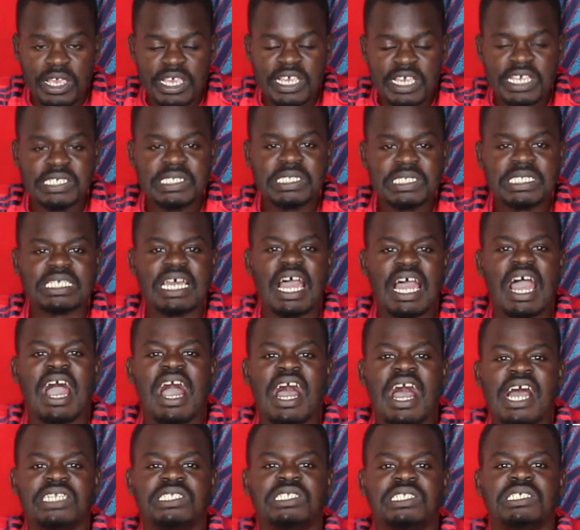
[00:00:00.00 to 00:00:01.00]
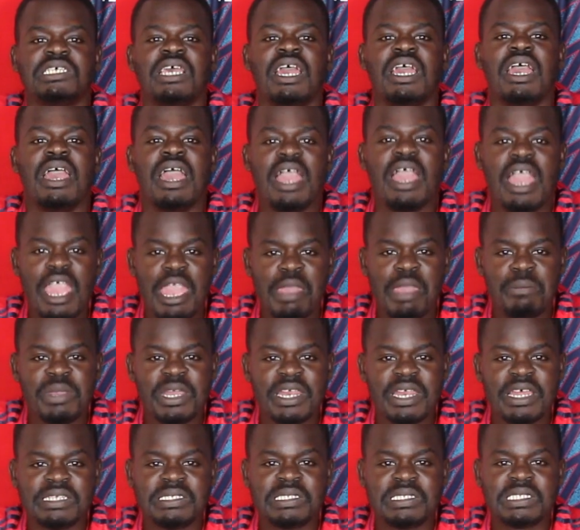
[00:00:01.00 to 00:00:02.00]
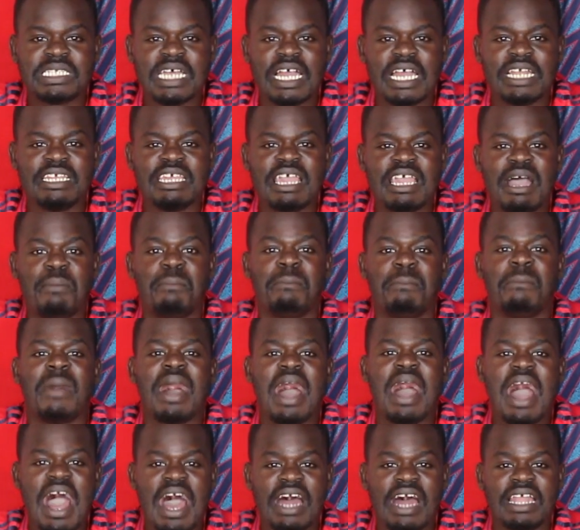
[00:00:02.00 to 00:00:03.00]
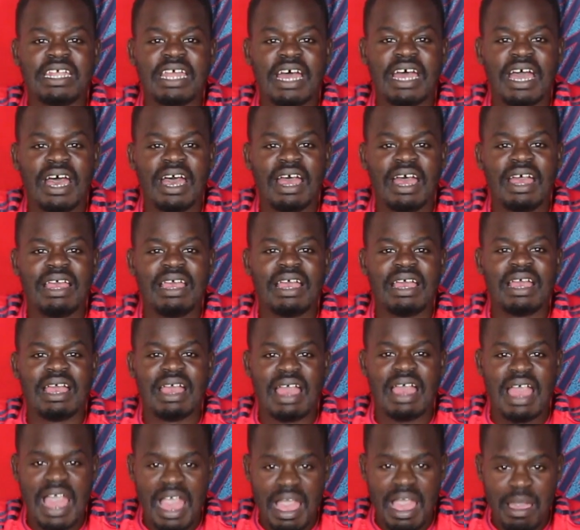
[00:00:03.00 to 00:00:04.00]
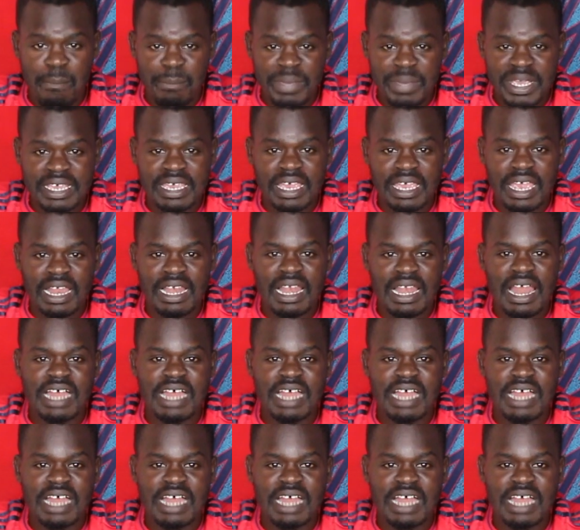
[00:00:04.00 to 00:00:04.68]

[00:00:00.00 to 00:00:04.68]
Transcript: is at Emirates Stadium under Mikel